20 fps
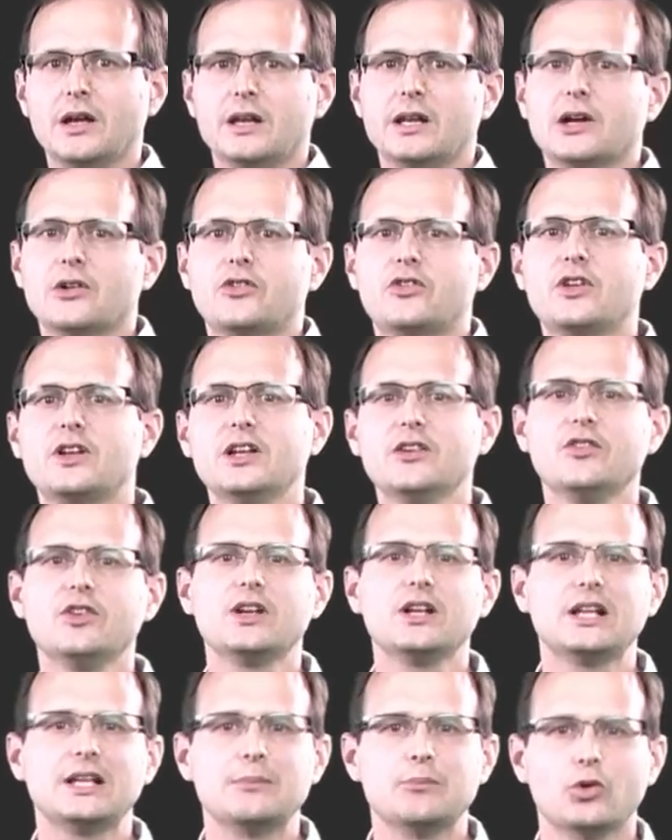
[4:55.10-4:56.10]
Now it's
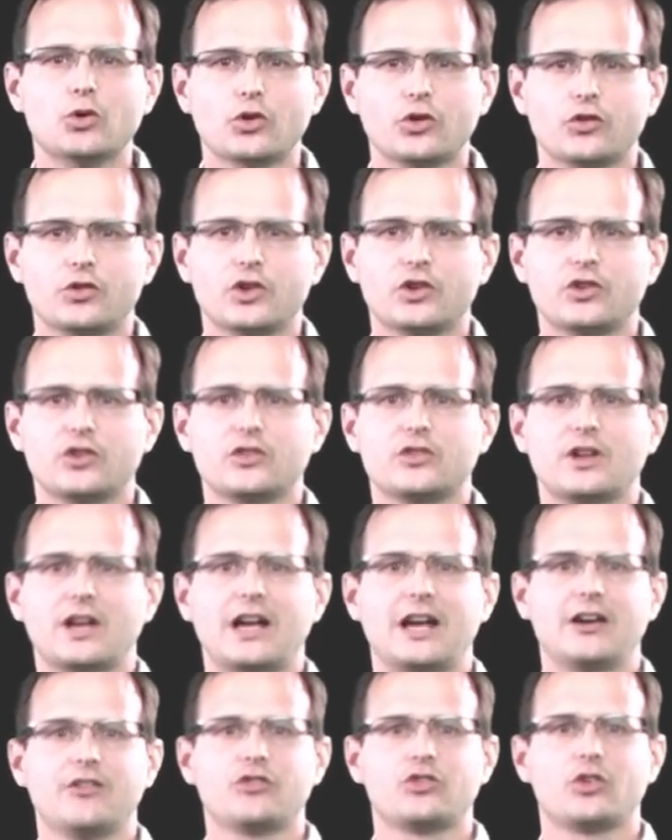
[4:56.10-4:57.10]
significantly more efficient to
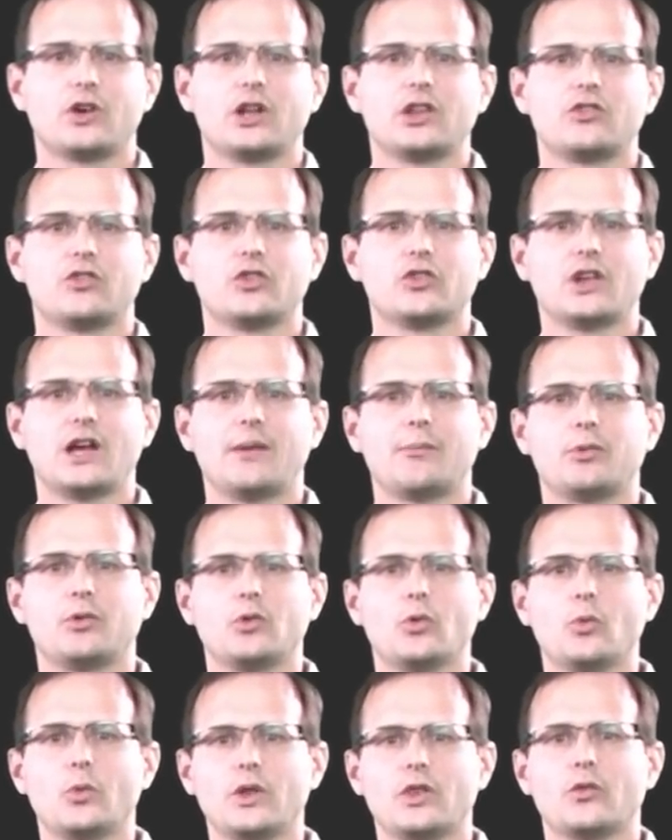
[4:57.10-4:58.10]
have transfers happen
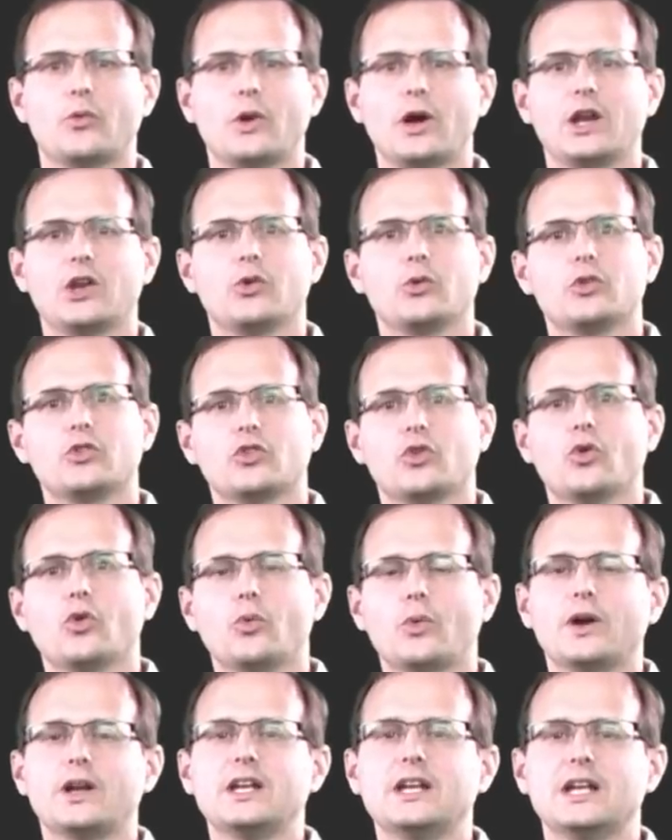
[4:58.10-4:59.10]
when the radio is
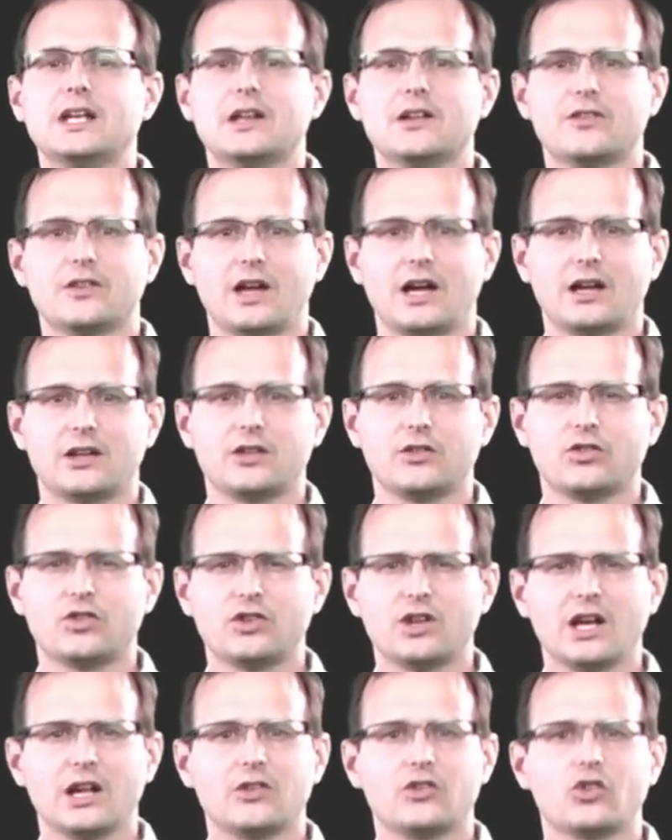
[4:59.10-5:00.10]
already in its active
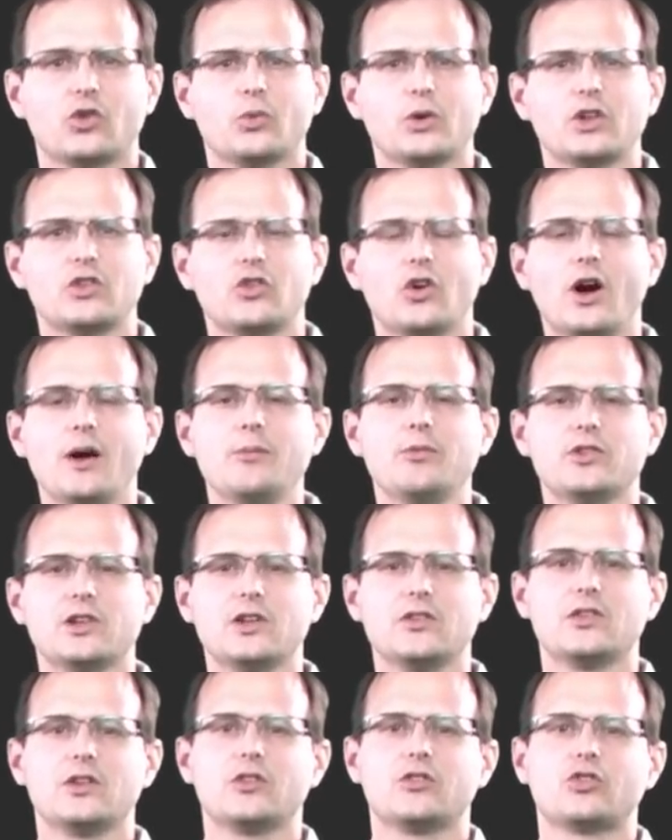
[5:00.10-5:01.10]
state. So when a time
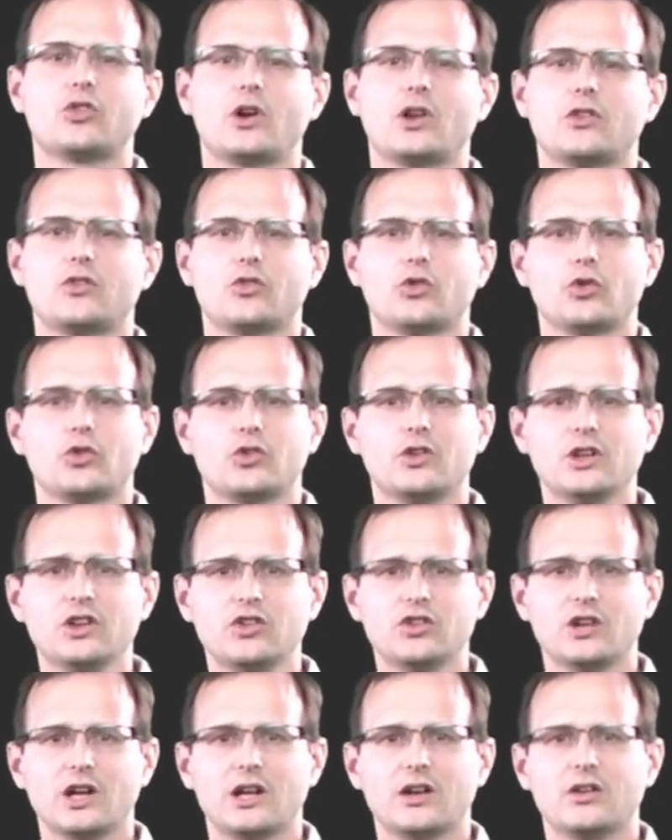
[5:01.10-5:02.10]
sensitive transfer is
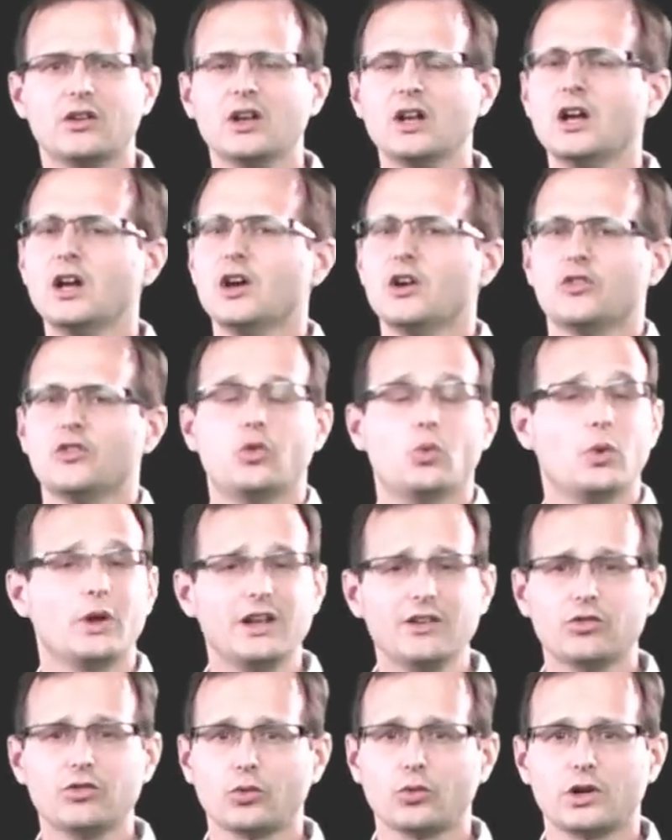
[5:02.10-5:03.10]
initiated, for
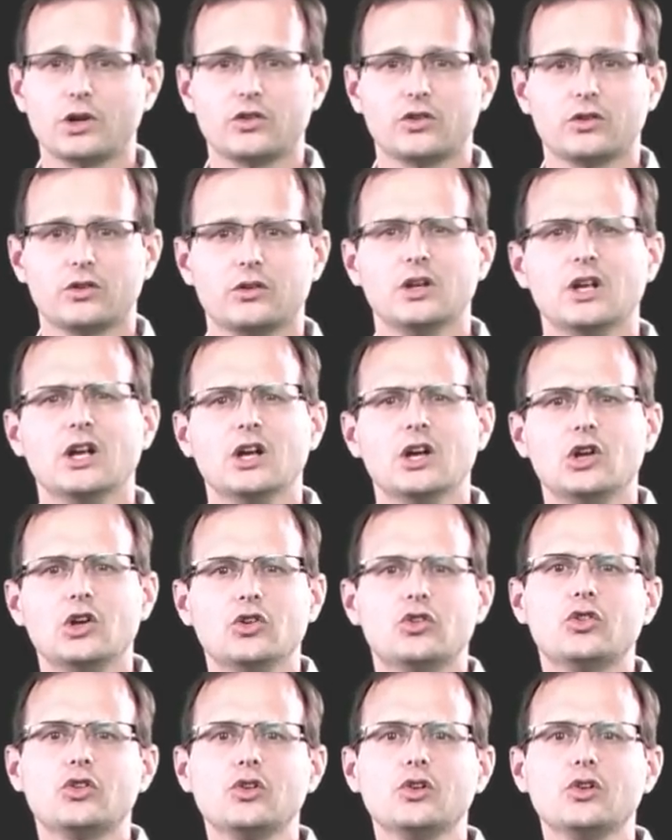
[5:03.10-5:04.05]
whatever reason, you should